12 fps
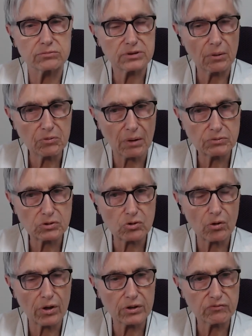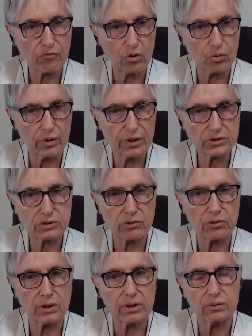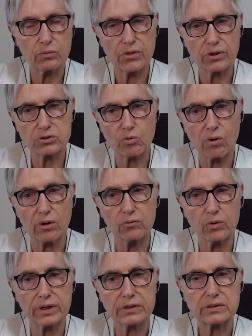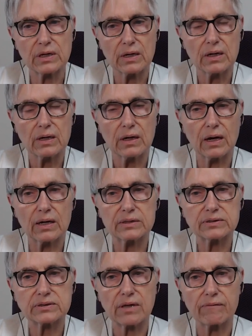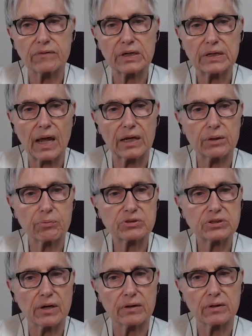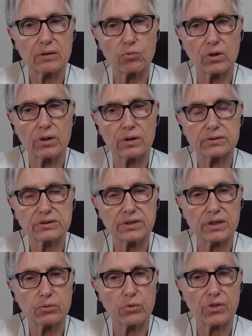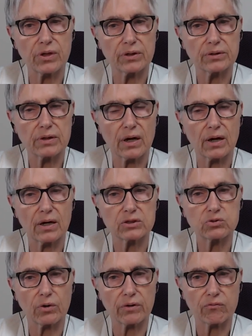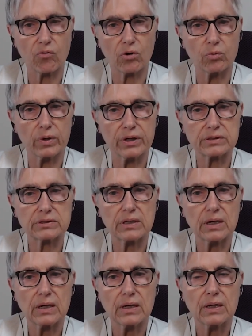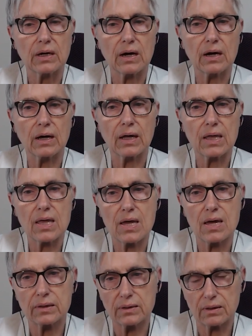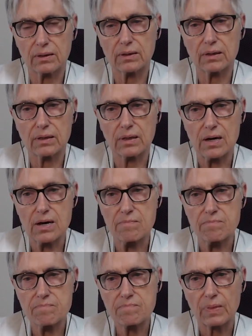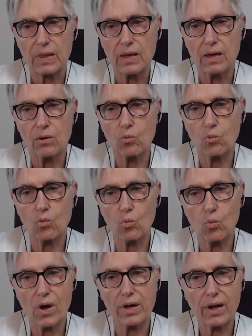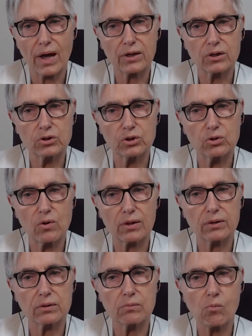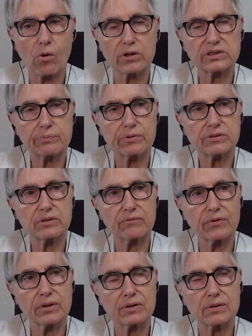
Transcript: sometimes as early as 4 weeks, certainly within 12 weeks. 70 to 80% will see it within 24 weeks. And um, when I can do a little more specific